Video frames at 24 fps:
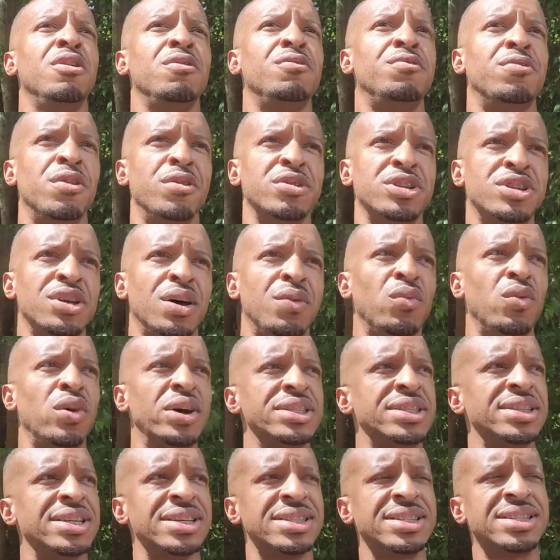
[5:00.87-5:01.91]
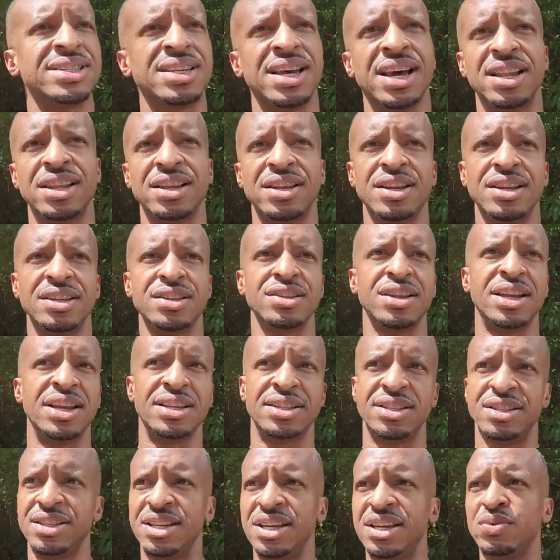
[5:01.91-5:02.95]
for someone to sell it and,
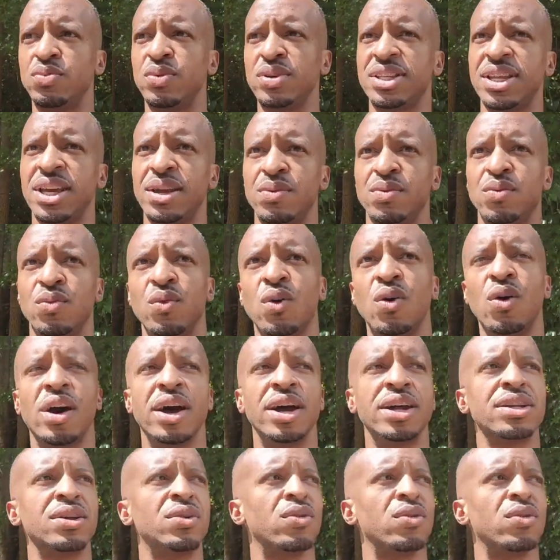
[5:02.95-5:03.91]
and, need what they want,